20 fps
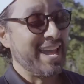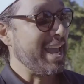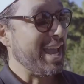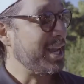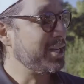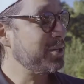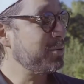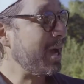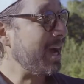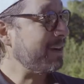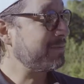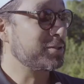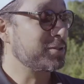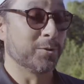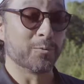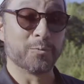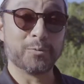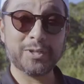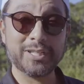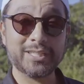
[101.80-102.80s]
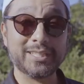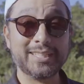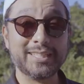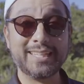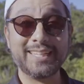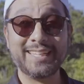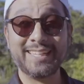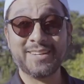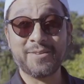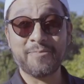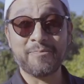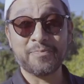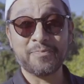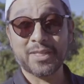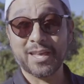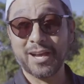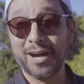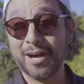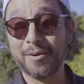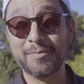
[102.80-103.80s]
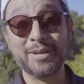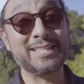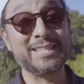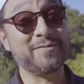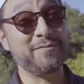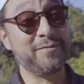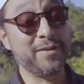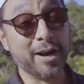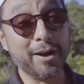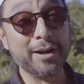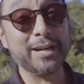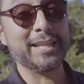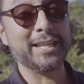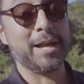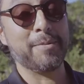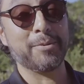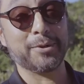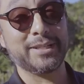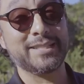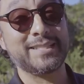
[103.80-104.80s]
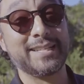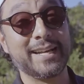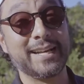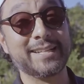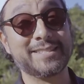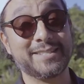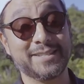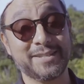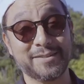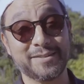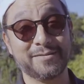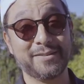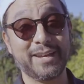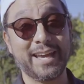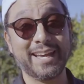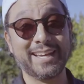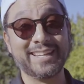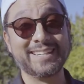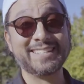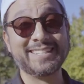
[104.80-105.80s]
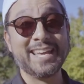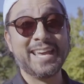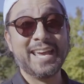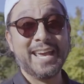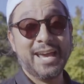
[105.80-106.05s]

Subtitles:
and you have to really, it's very labor intensive. And